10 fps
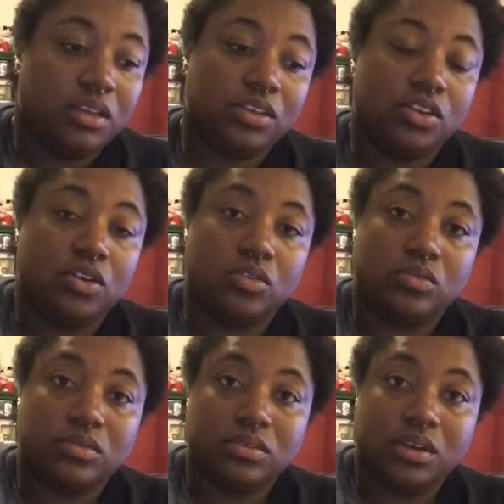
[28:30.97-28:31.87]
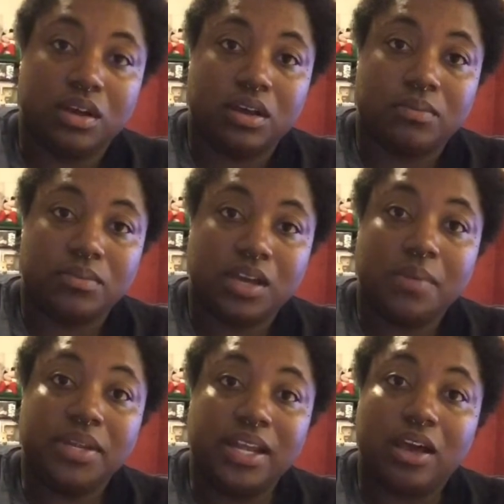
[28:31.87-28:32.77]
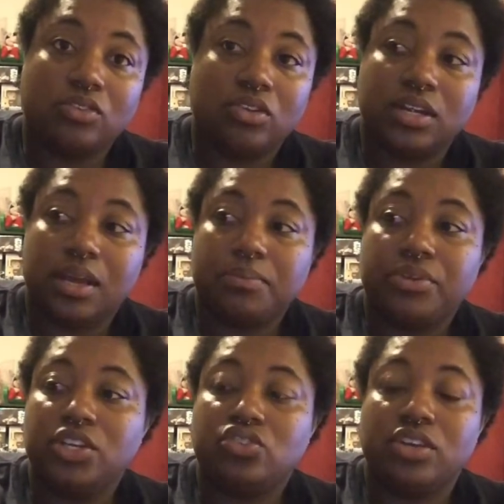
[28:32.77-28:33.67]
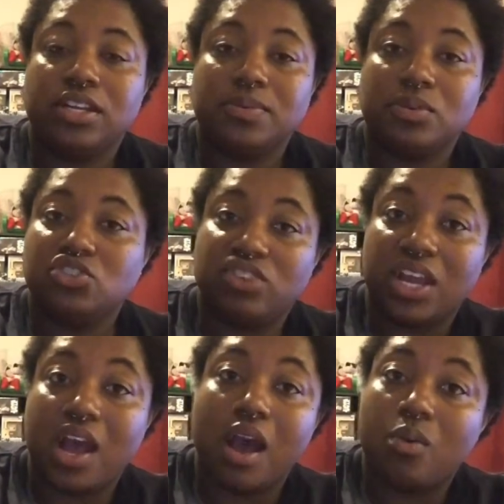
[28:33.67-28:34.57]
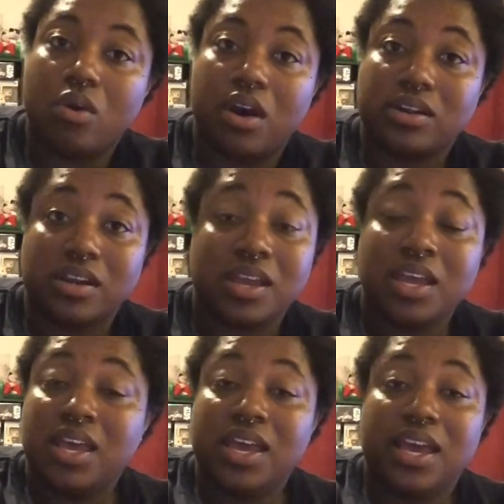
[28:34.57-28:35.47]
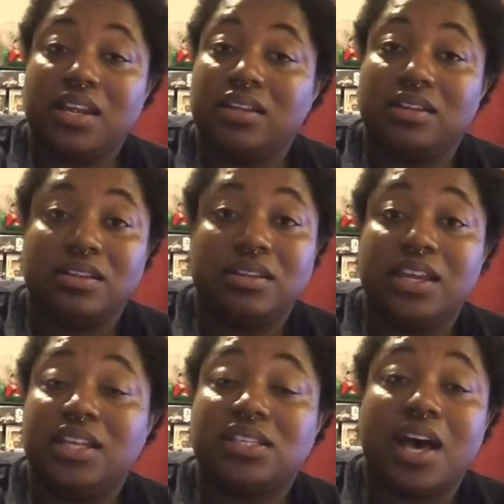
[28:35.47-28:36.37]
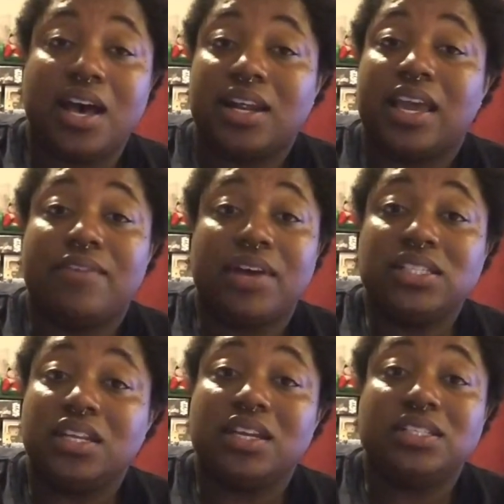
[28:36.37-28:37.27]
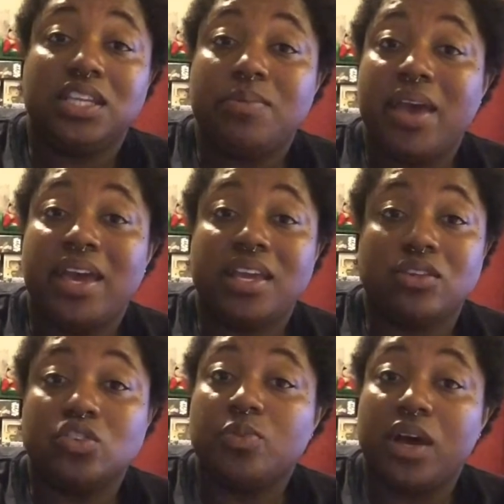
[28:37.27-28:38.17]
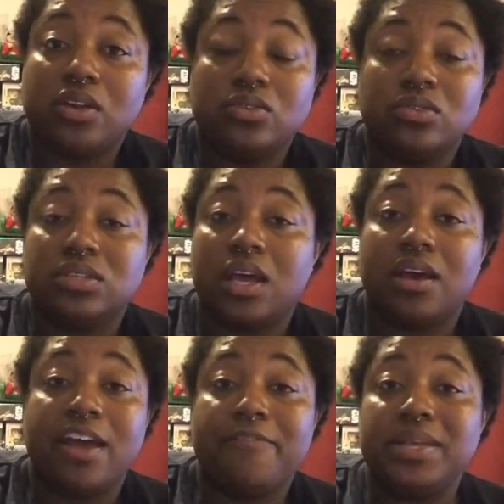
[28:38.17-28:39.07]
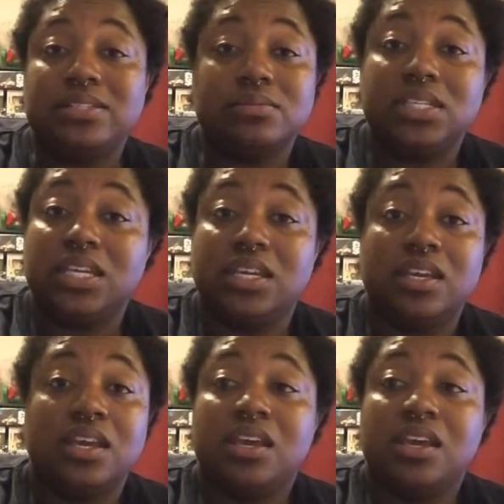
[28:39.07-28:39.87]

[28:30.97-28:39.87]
you know, coming down on, I'm pretty sure you're not supposed to drink hot water. And it's hot. Like, if I stuck a tea bag in those bottles, I'll have me some tea.